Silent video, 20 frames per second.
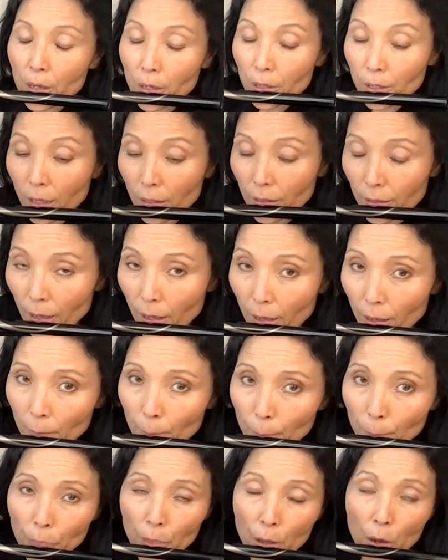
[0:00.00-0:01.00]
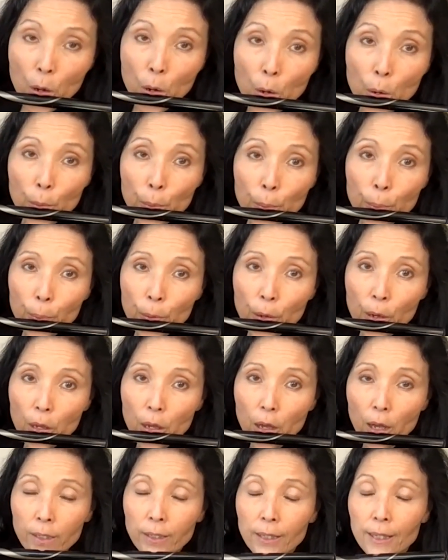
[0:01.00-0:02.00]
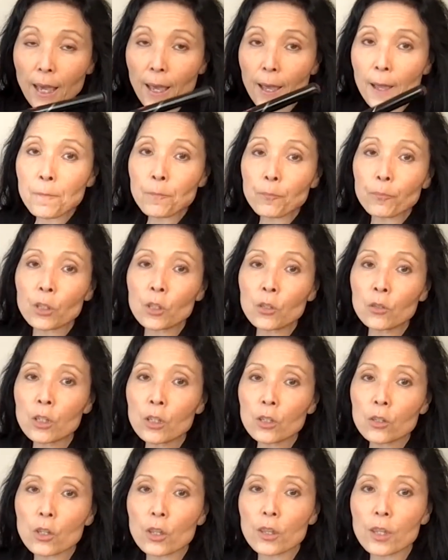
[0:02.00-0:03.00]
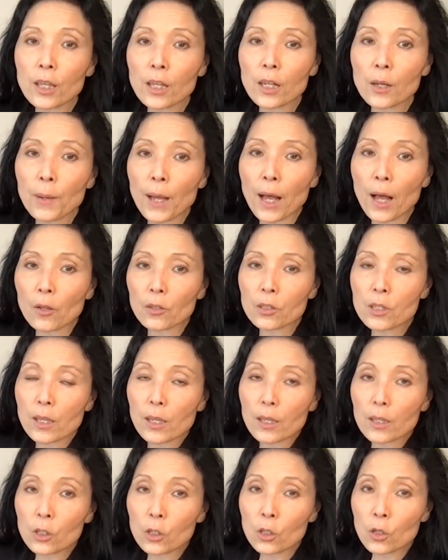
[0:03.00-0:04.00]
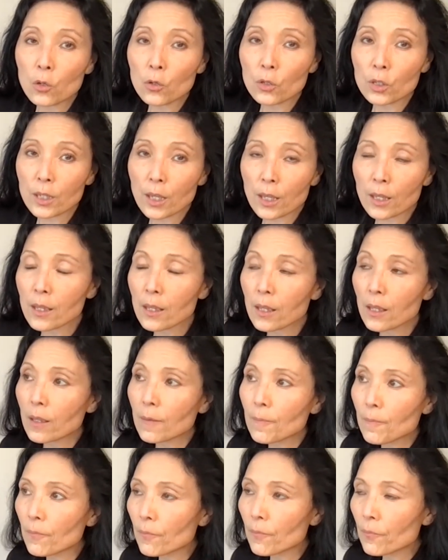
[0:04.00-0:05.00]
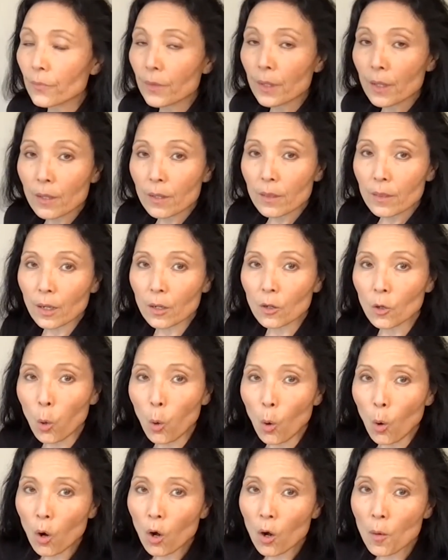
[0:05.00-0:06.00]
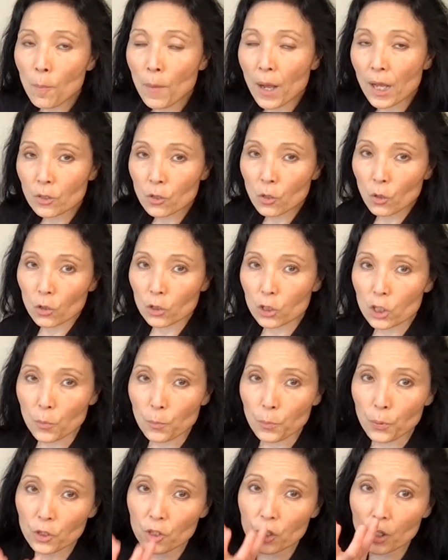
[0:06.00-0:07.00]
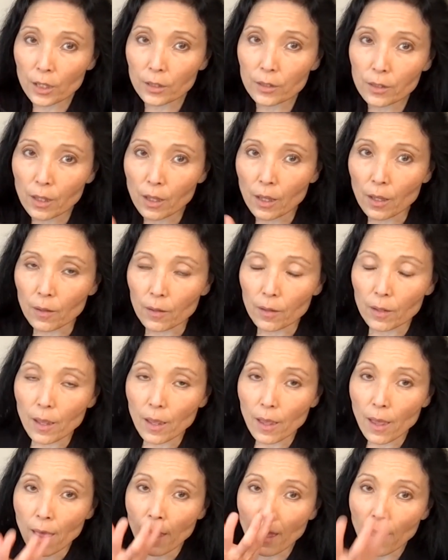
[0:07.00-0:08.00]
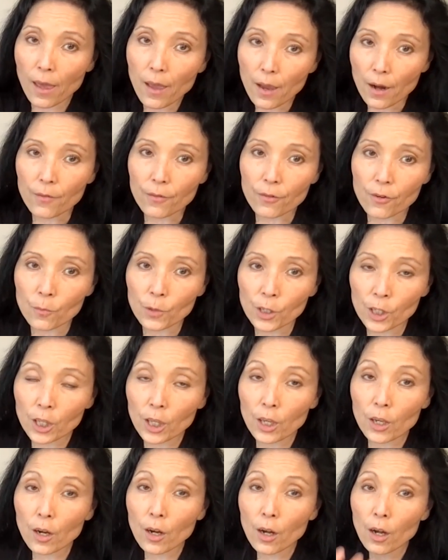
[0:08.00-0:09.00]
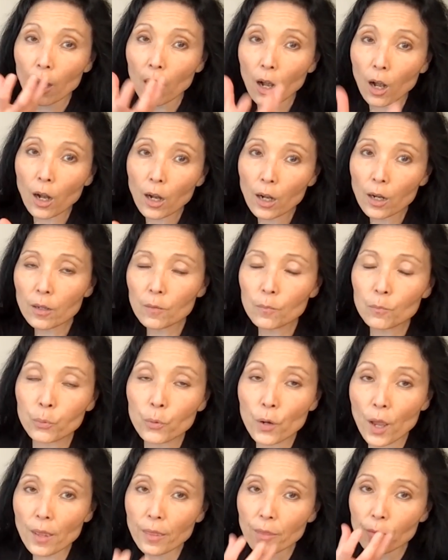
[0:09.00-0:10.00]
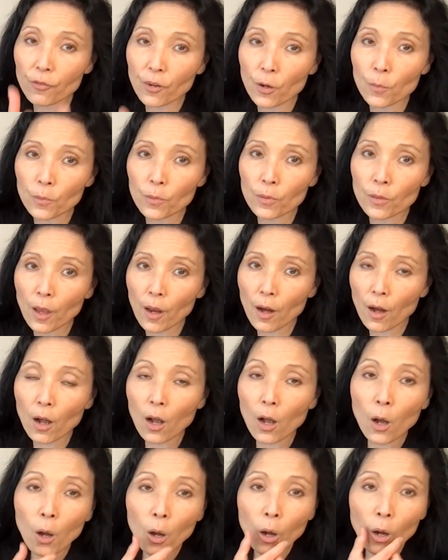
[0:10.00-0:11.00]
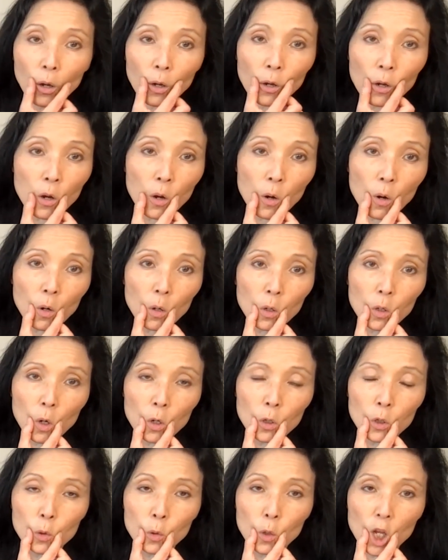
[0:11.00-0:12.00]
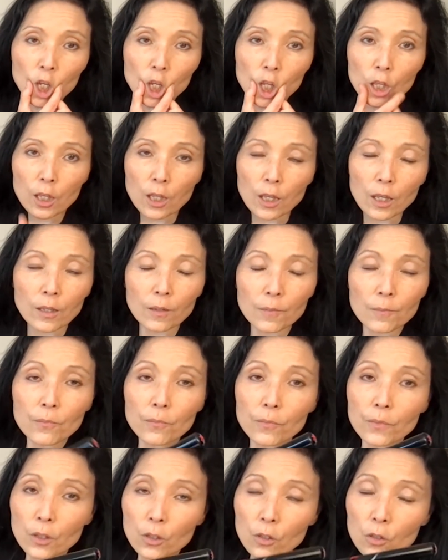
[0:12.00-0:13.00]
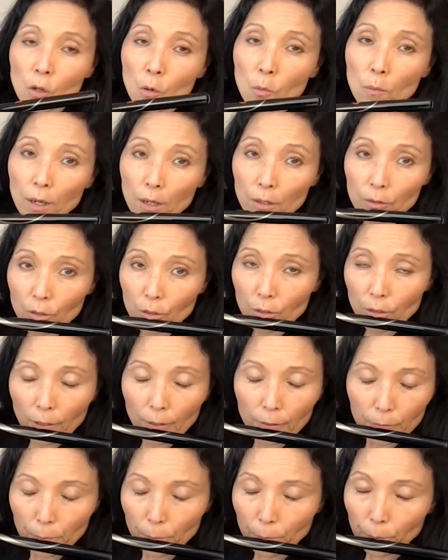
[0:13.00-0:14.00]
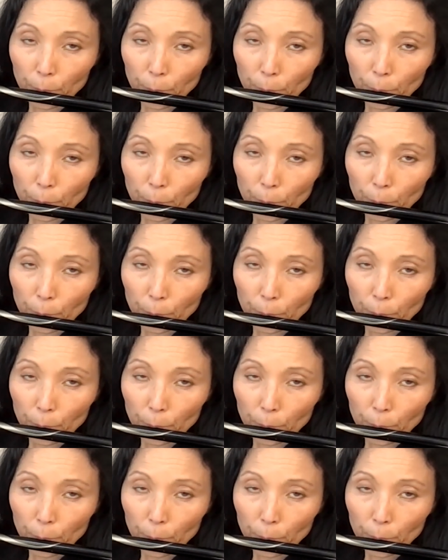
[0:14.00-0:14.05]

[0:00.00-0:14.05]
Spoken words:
Like that. Again, you need to think about using the core muscles to push out the air from here, breath from there. You don't do anything. You don't want to do this.